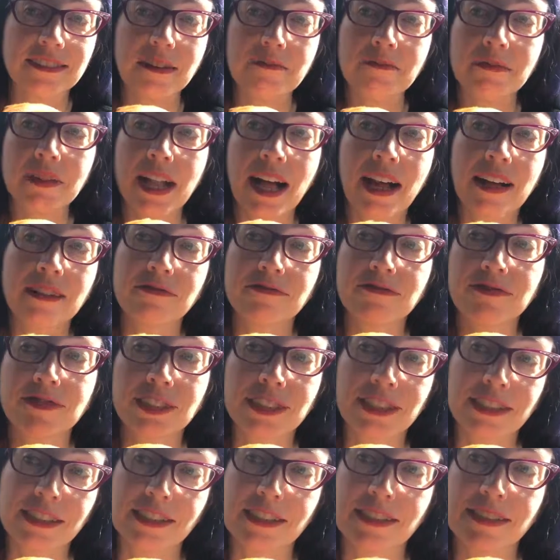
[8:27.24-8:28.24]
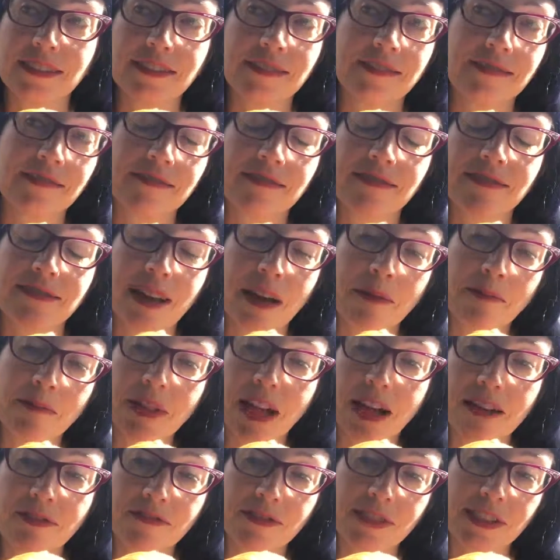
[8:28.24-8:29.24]
I'm glad for this. I'm
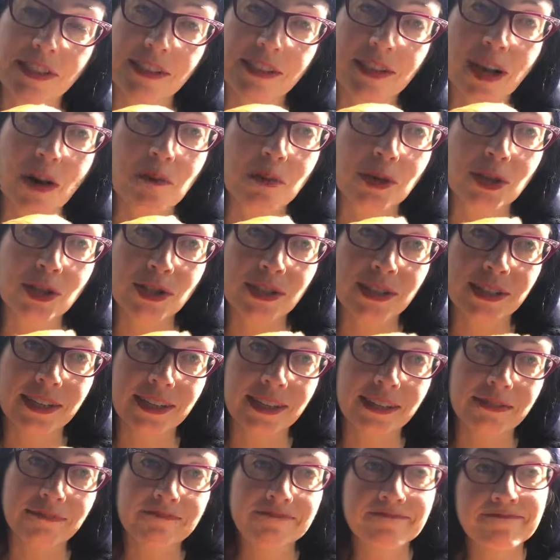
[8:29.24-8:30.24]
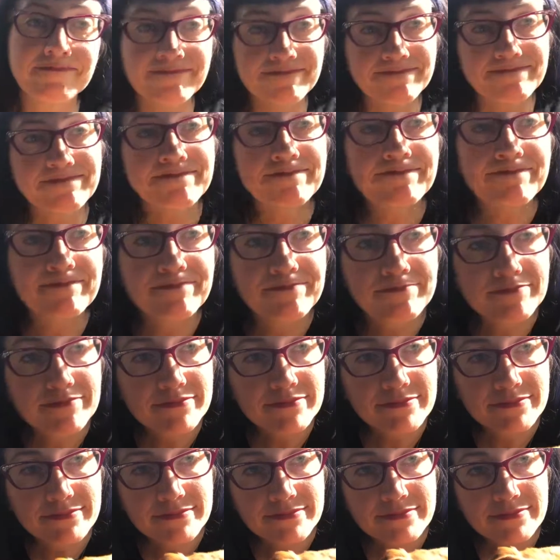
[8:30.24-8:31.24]
glad for this opportunity.
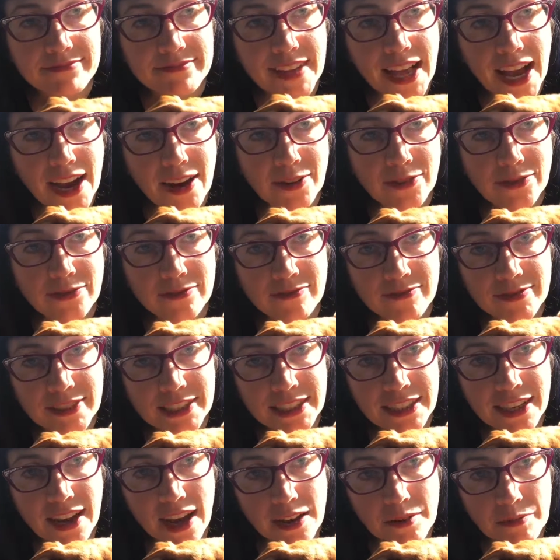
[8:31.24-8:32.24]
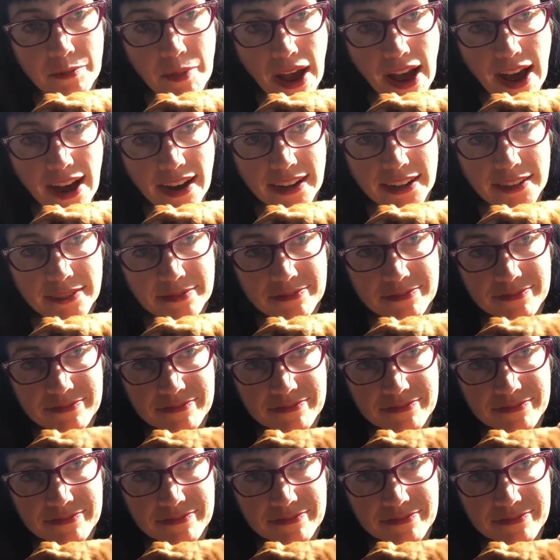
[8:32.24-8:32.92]
Now to unpack.